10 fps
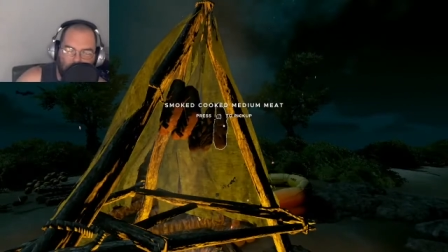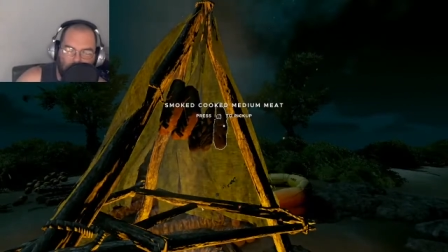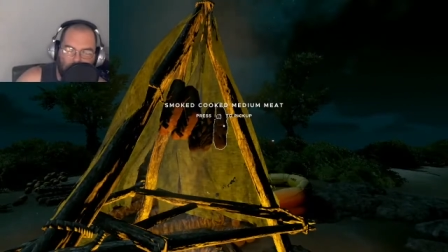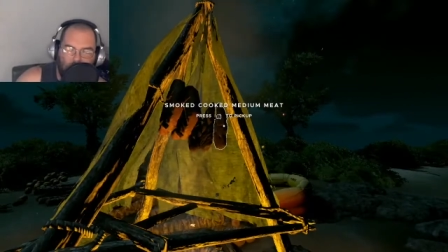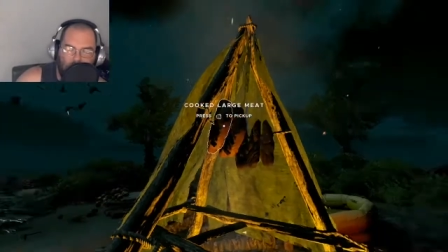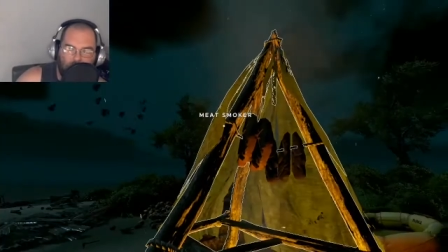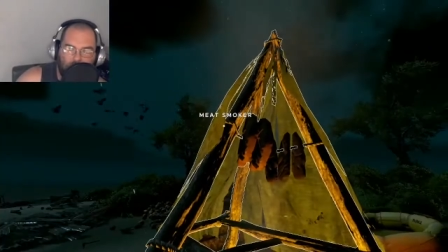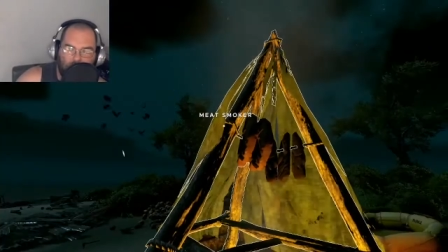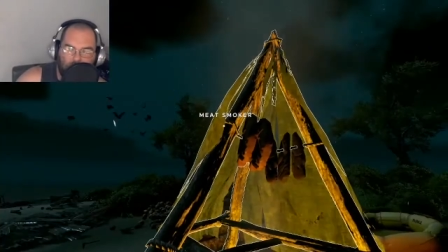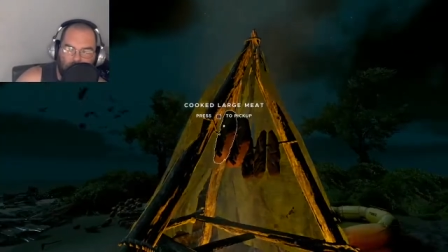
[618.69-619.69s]
Okay,
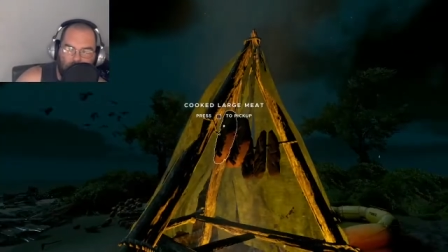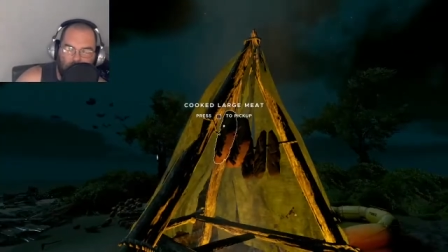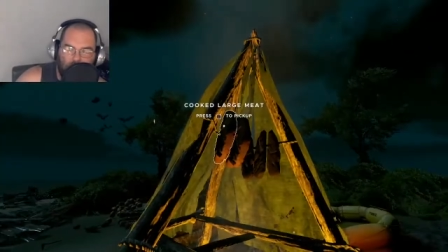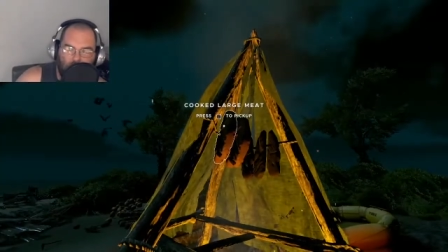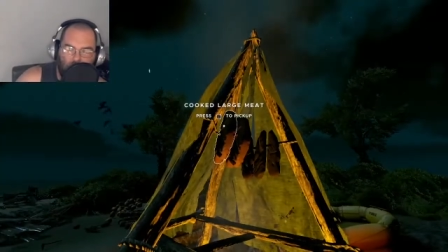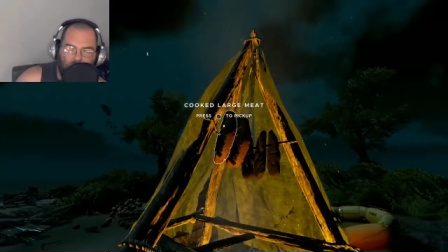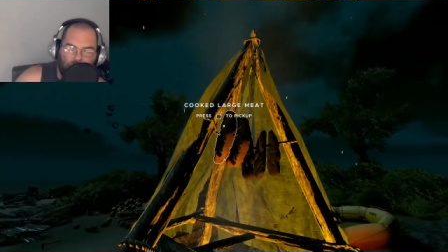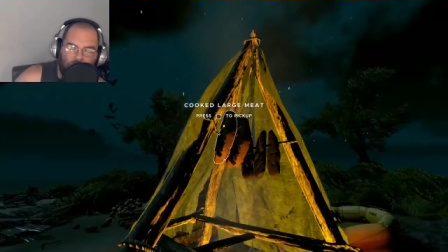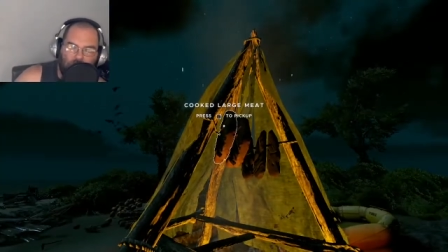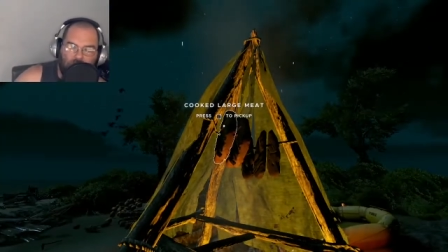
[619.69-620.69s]
so I'm gonna wait for
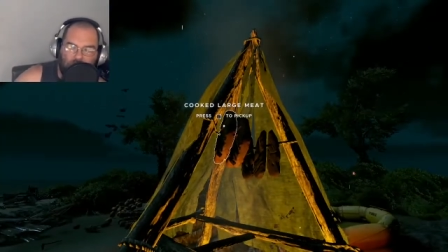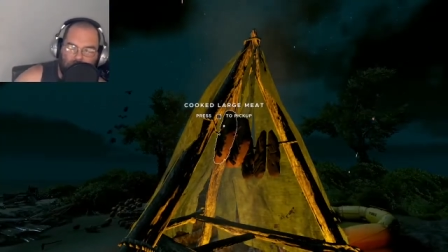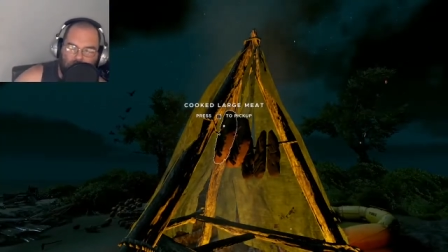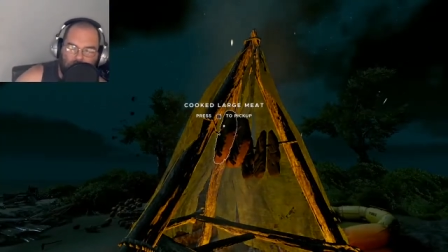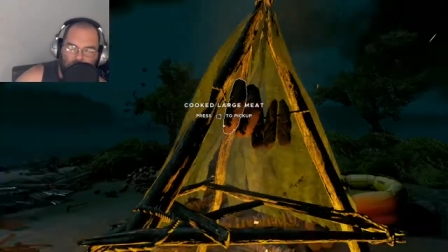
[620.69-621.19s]
that to, to